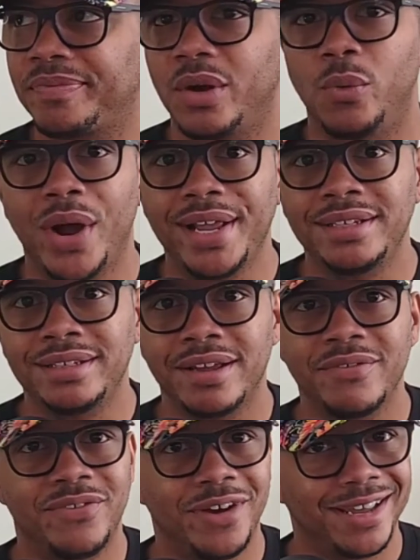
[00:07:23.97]
Wasting
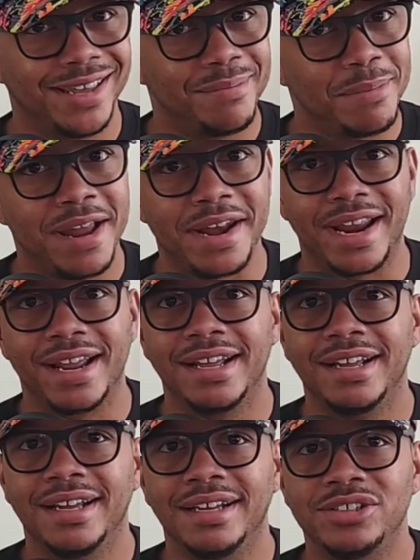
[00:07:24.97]
fucking money.
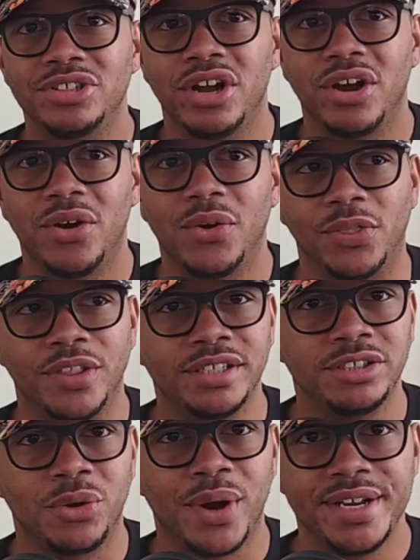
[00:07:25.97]
So this
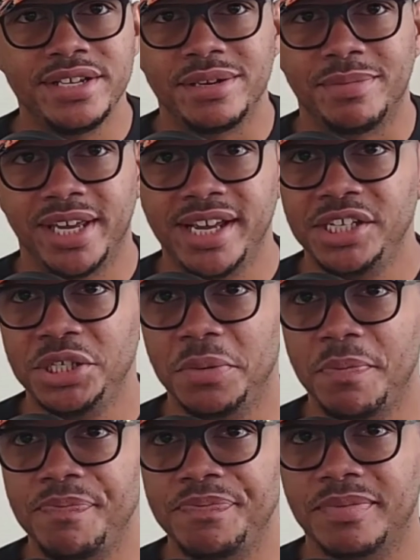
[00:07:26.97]
crazy bitch,
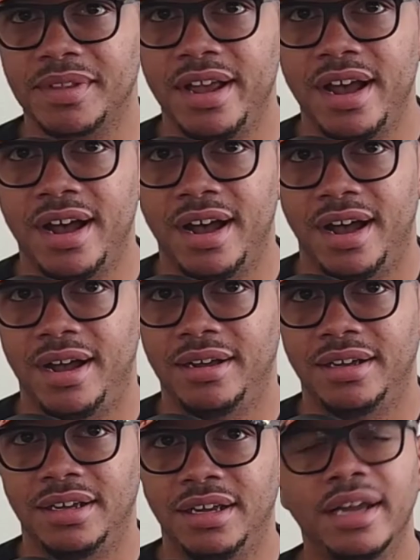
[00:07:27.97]

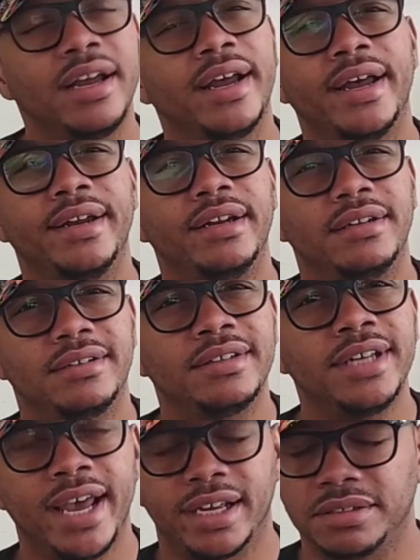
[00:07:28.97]
and
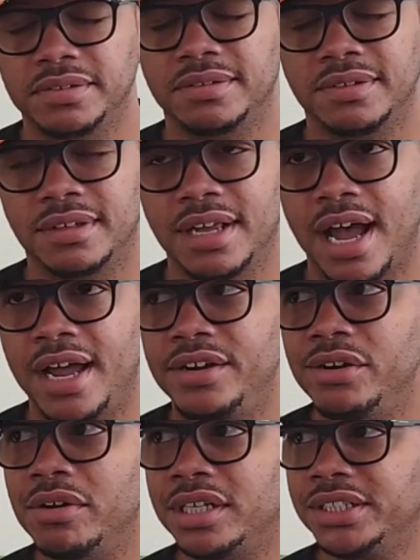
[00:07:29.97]
yes, I
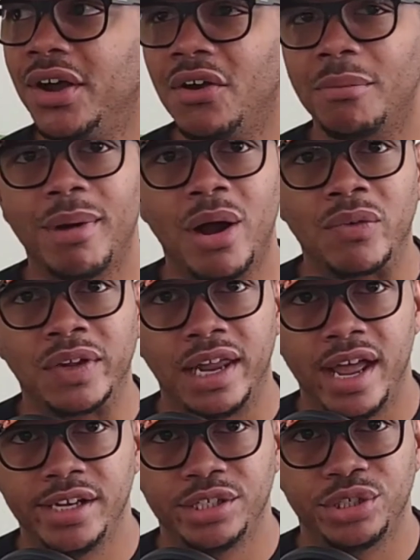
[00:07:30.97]
know I talk about
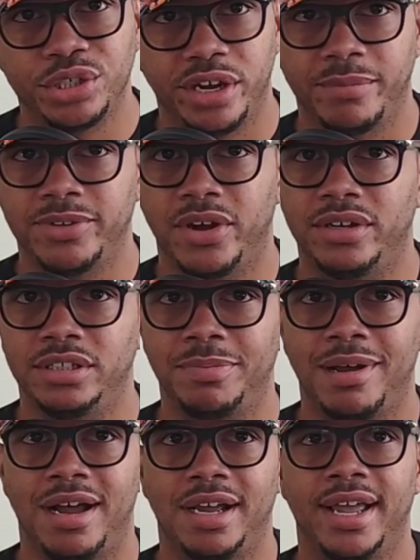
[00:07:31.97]
relationships on this
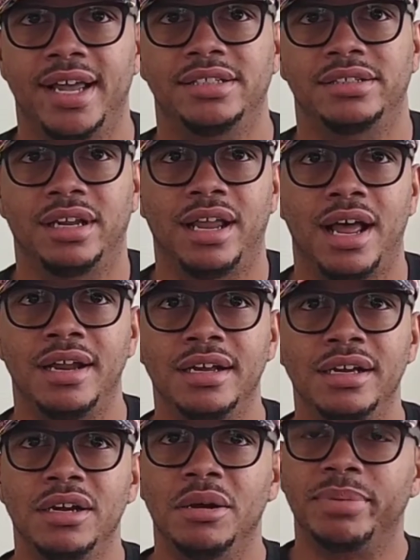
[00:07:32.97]
podcast a lot,
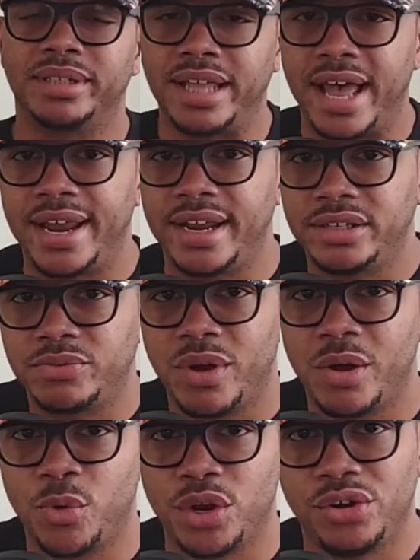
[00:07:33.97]
but that is
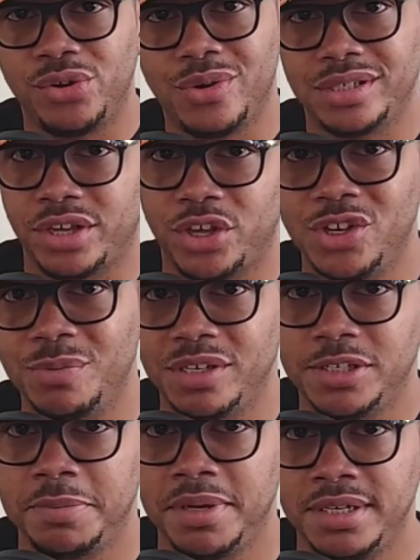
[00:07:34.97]
what we do as a human
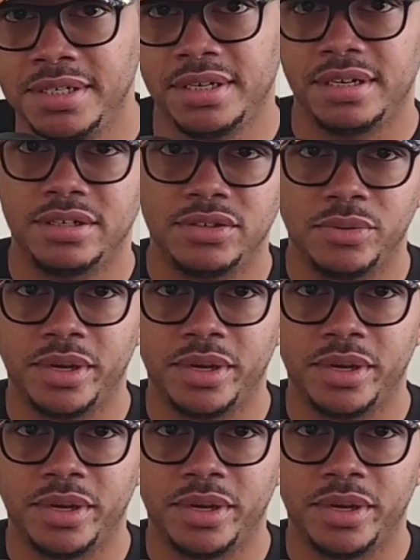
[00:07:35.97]
species.